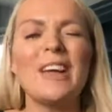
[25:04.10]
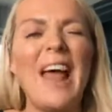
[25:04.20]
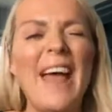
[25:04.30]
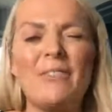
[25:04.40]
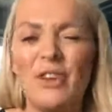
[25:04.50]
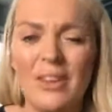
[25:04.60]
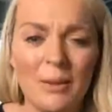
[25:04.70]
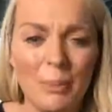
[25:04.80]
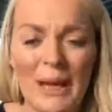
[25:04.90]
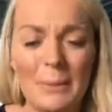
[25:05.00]
at
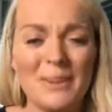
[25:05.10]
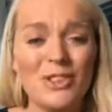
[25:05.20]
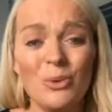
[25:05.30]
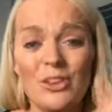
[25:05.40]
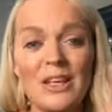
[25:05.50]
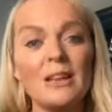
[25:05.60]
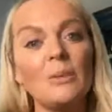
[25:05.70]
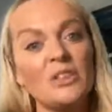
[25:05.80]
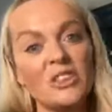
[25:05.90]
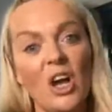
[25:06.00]
everything baby. So you think they
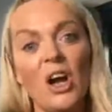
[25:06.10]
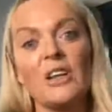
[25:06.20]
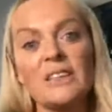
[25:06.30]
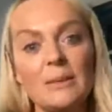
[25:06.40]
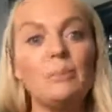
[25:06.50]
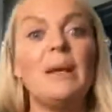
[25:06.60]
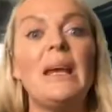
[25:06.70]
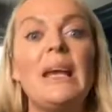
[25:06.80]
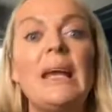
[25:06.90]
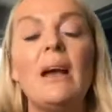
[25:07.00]
would have targeted
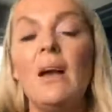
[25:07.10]
me